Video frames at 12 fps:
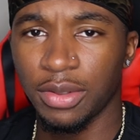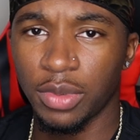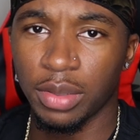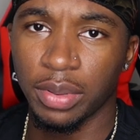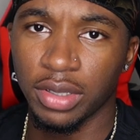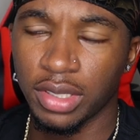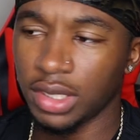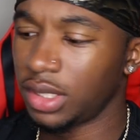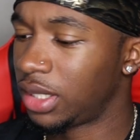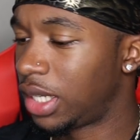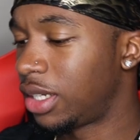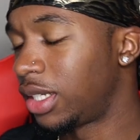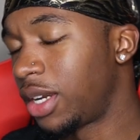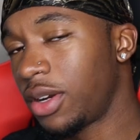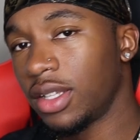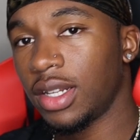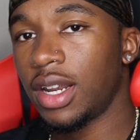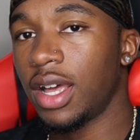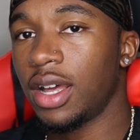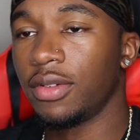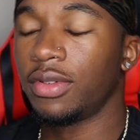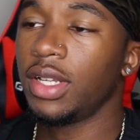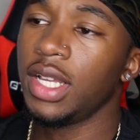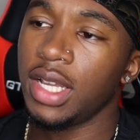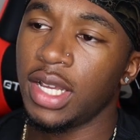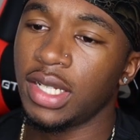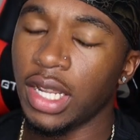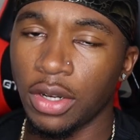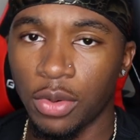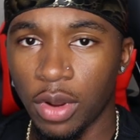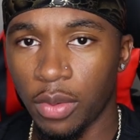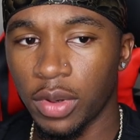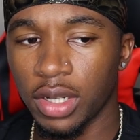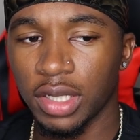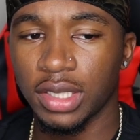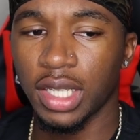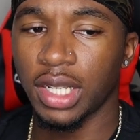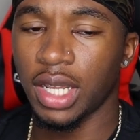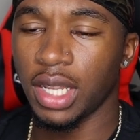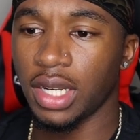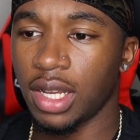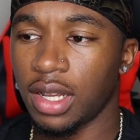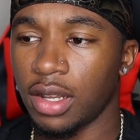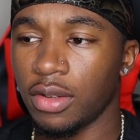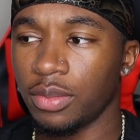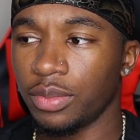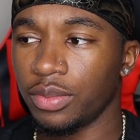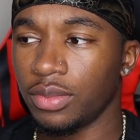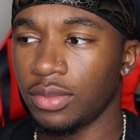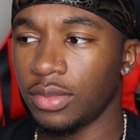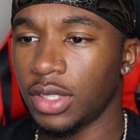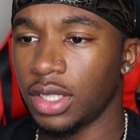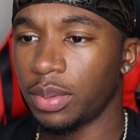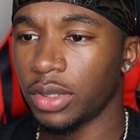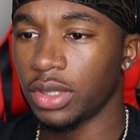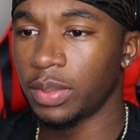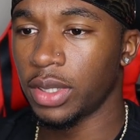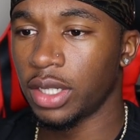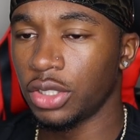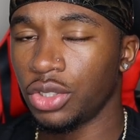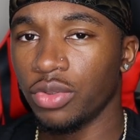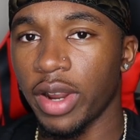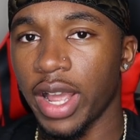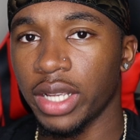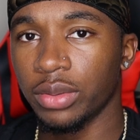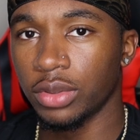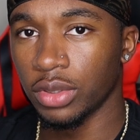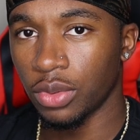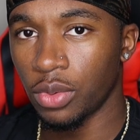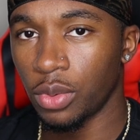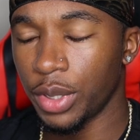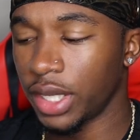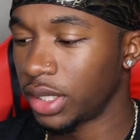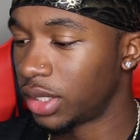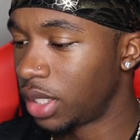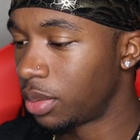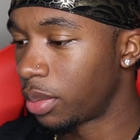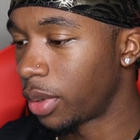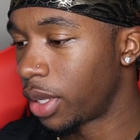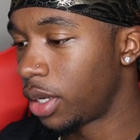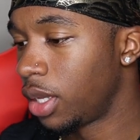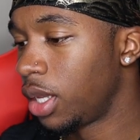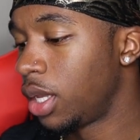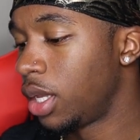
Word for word: Then the one person on that other live, they knew who I was, and then um, the other person put out Joorags, which was cool. He had a zebra print.